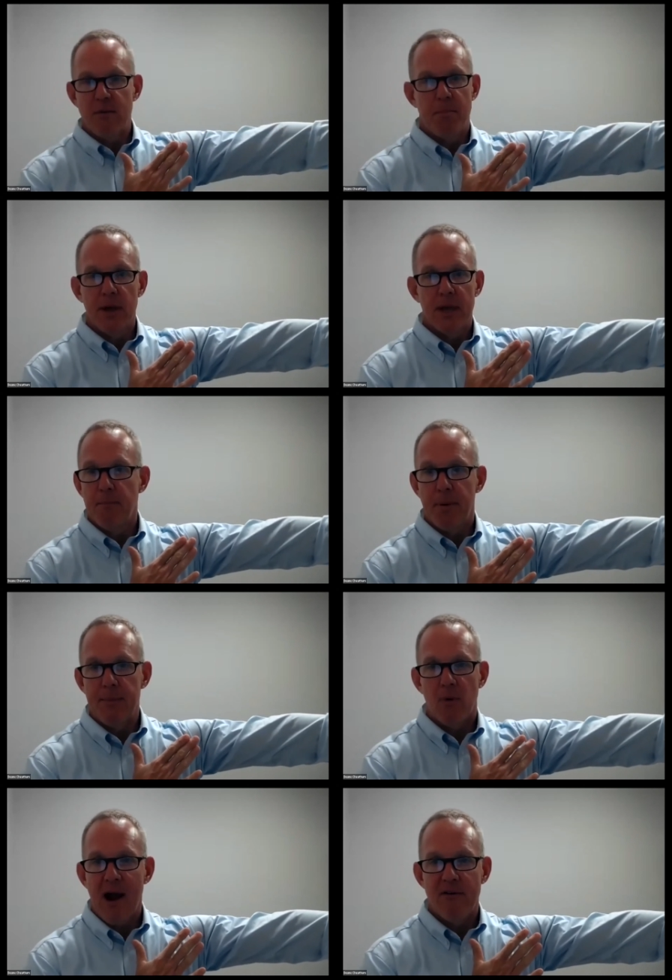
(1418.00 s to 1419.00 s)
billion people,
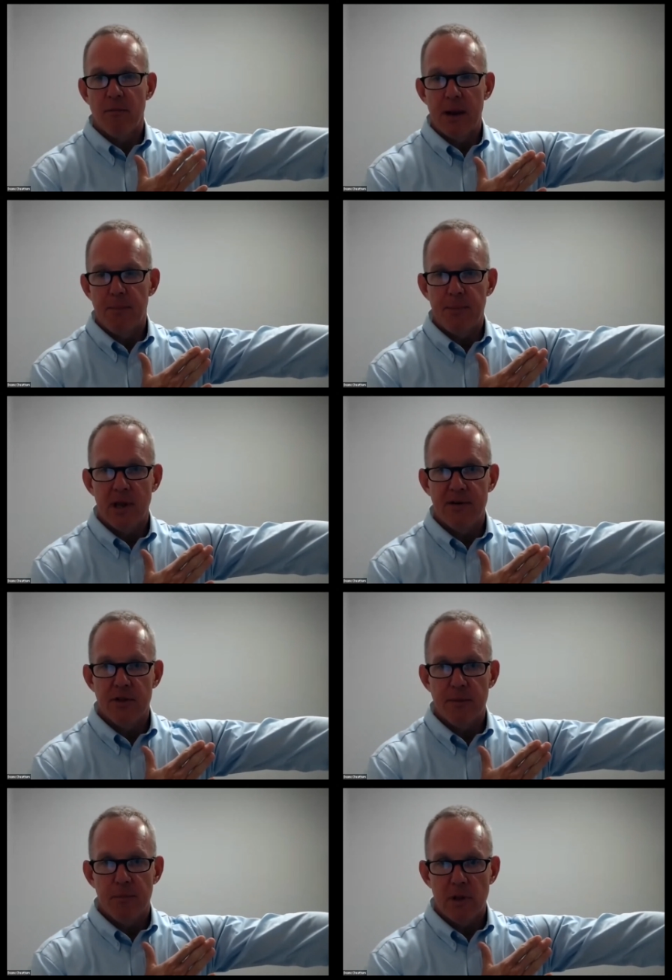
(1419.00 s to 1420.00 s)
or however many people live
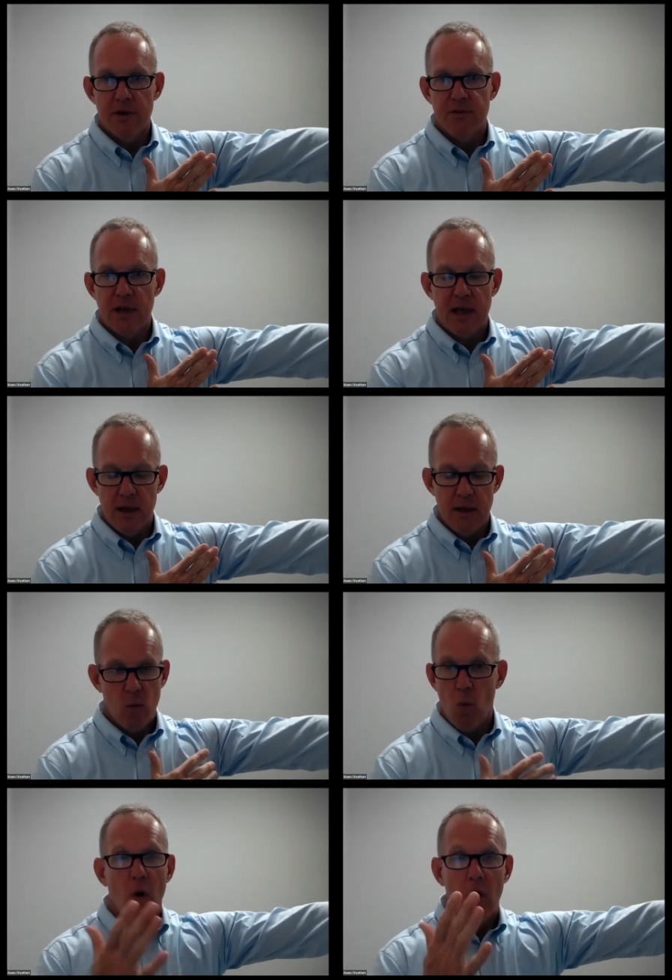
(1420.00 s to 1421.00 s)
in the
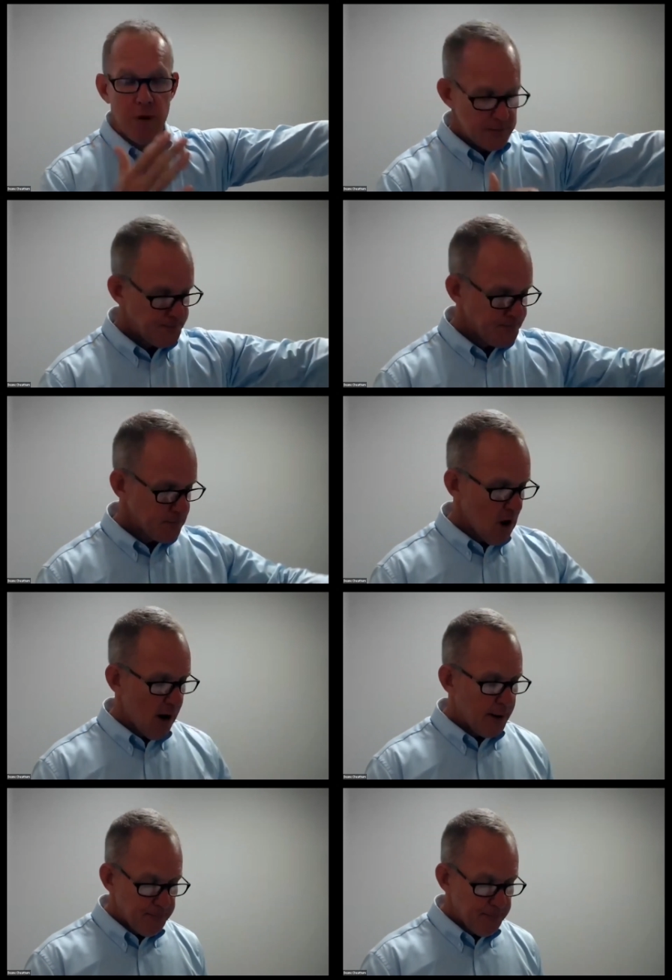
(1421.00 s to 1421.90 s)
world. All right.